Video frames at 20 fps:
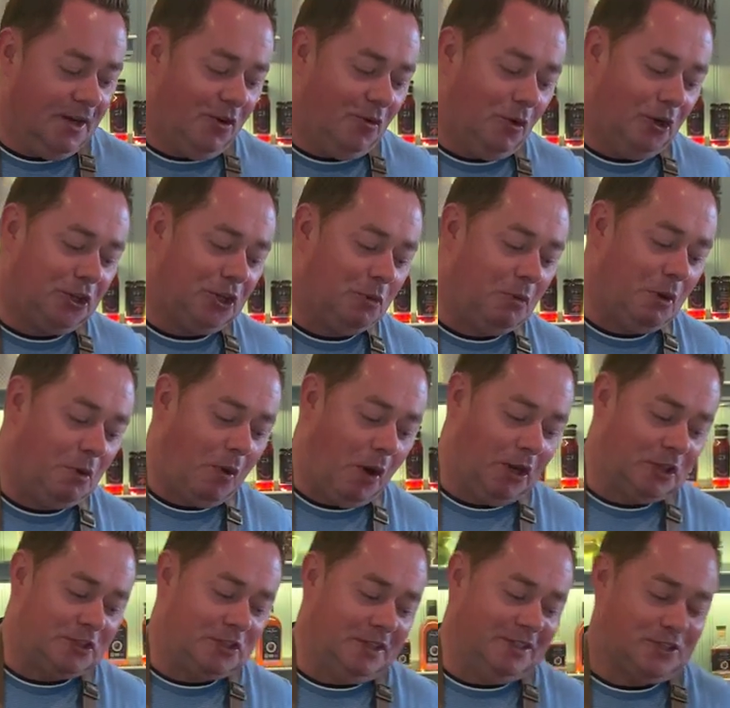What do we
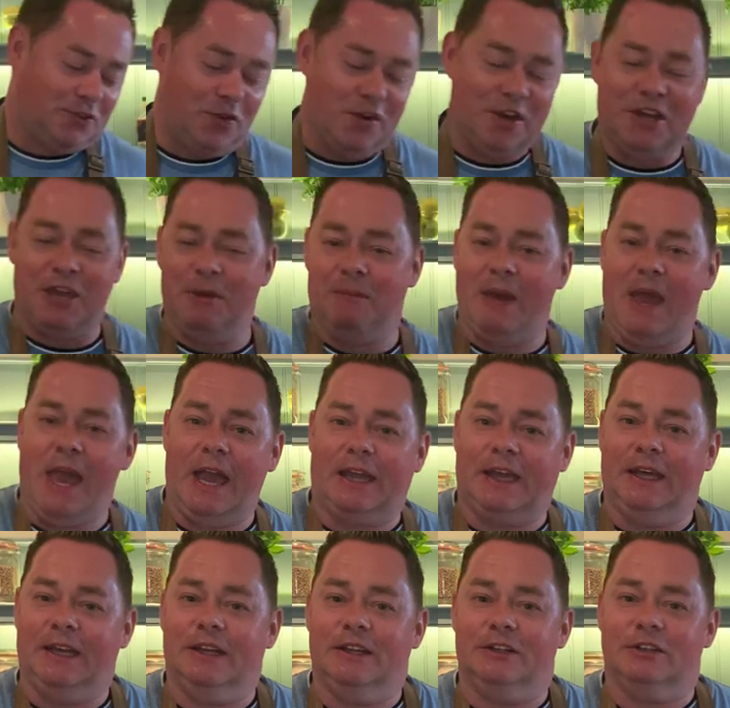want? Streaky
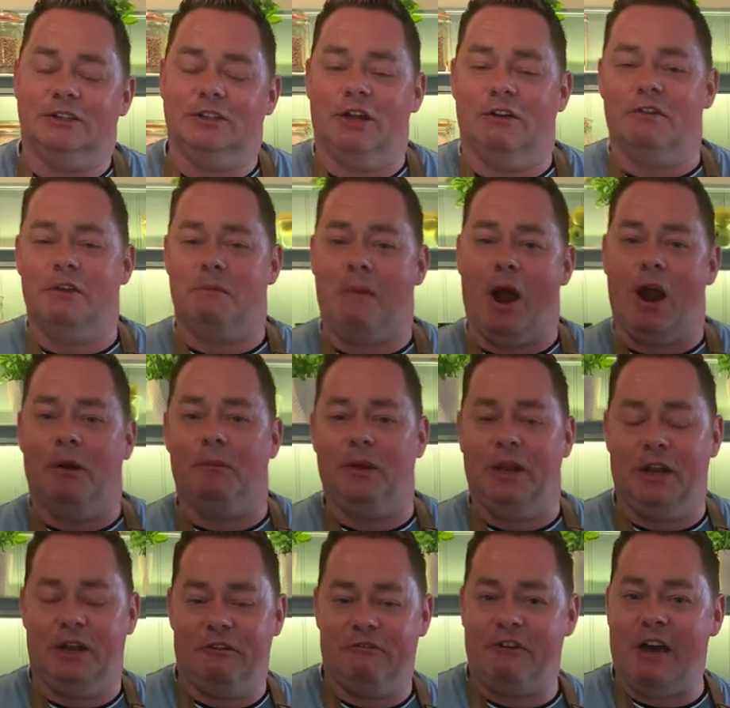bacon, the lovely marble
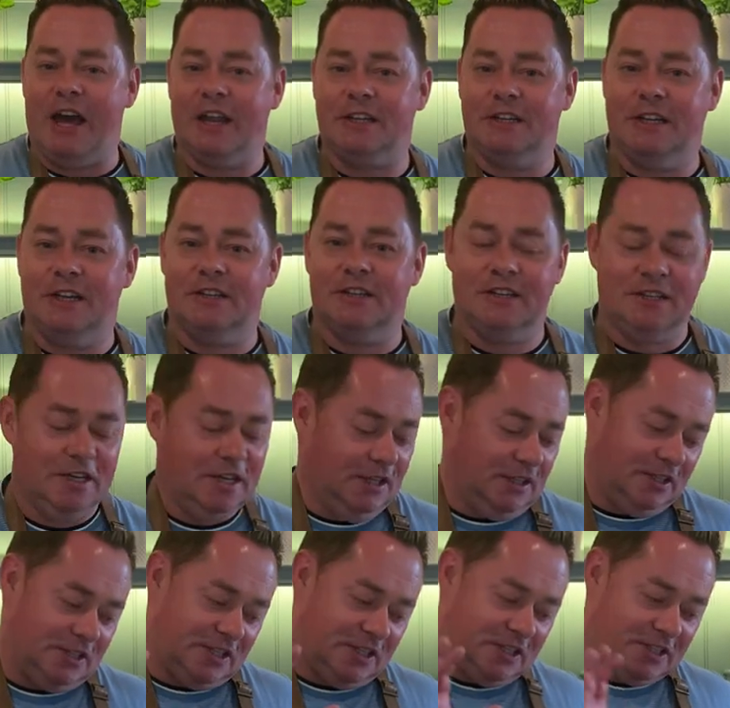and the fat in it.
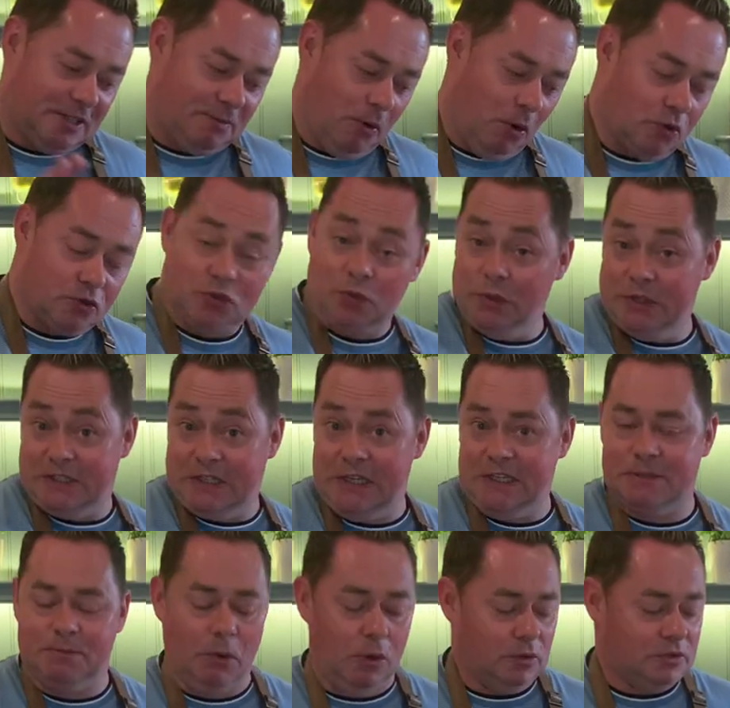This is smoked, whiskey
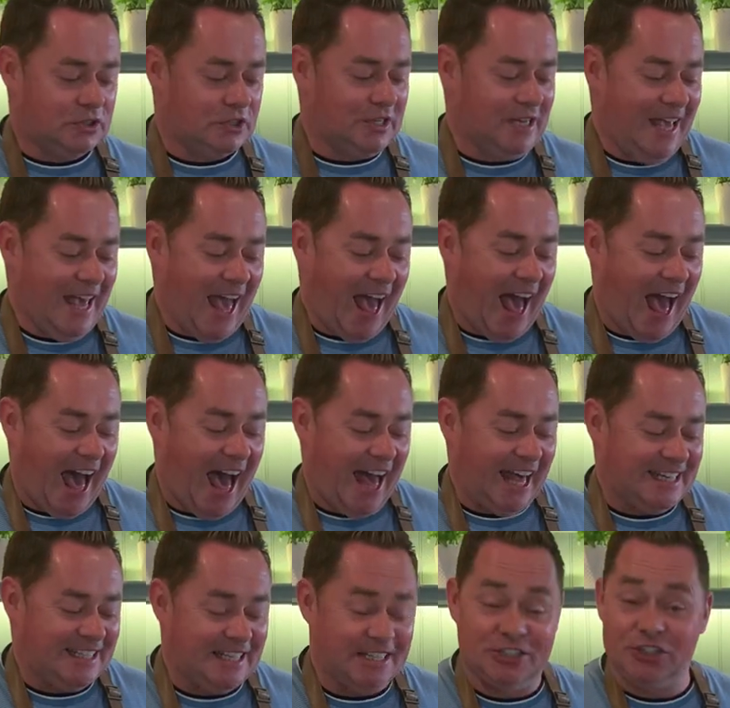smoked,
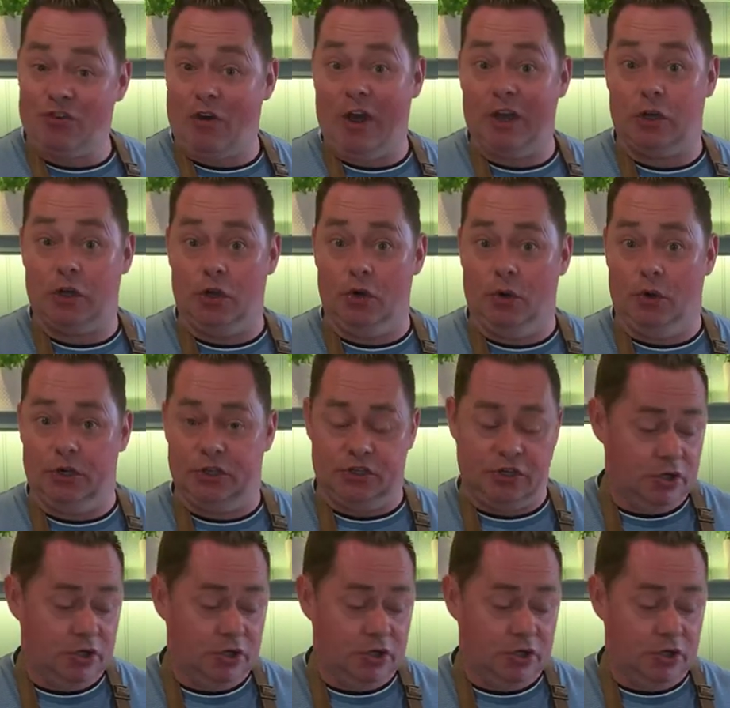and it's dry cured.